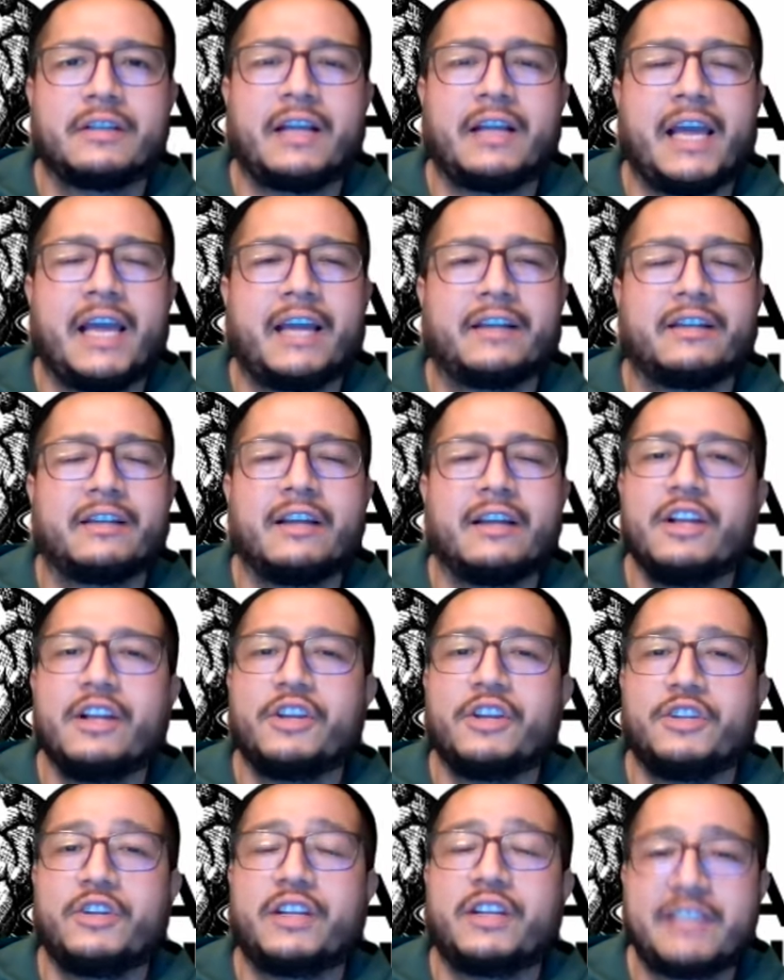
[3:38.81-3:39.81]
And
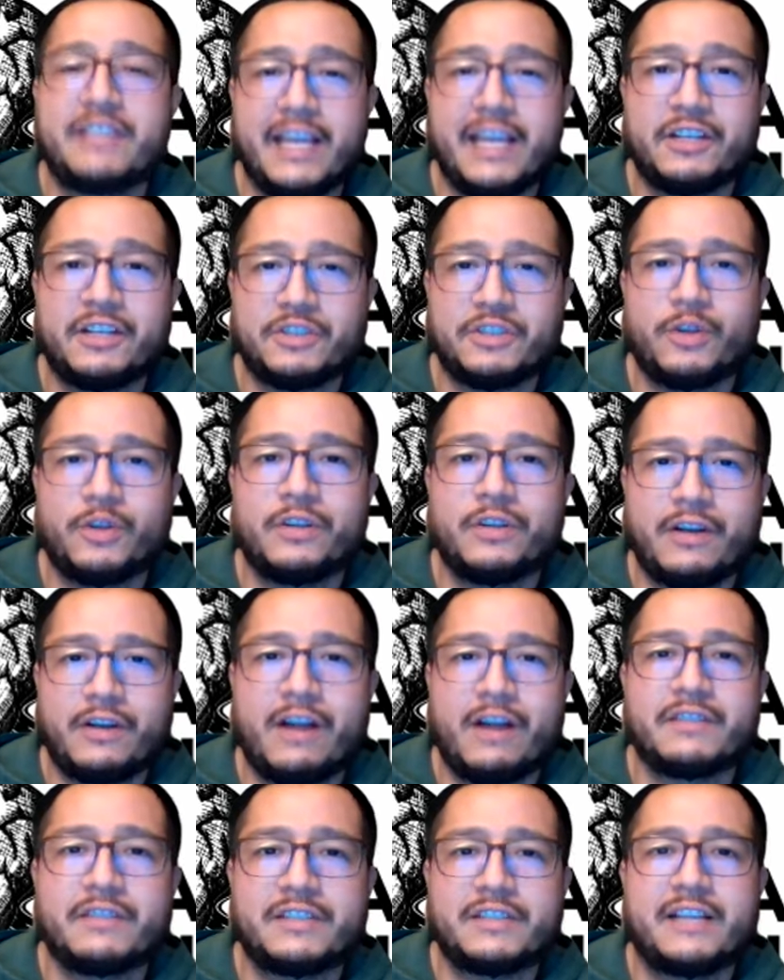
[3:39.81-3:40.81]
you can take control of the
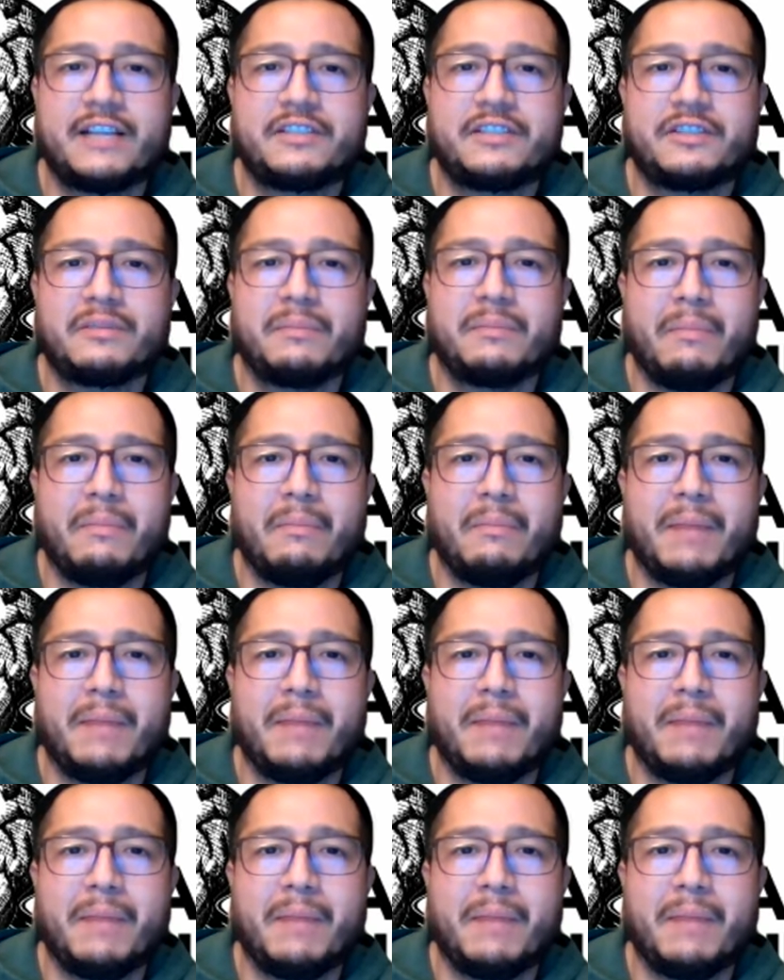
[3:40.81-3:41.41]
conversation